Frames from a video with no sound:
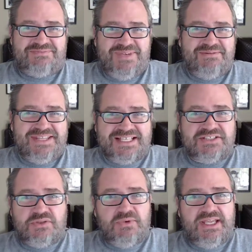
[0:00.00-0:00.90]
Maybe that's
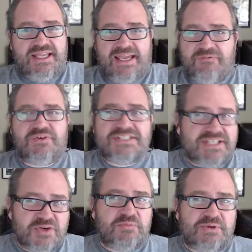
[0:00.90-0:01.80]
the way every
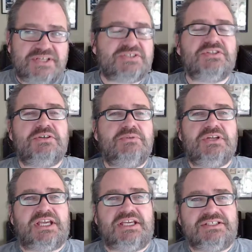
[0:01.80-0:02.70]
single person
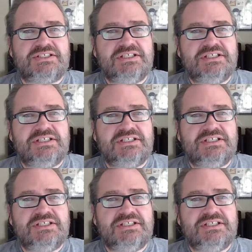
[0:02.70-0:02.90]
communicates.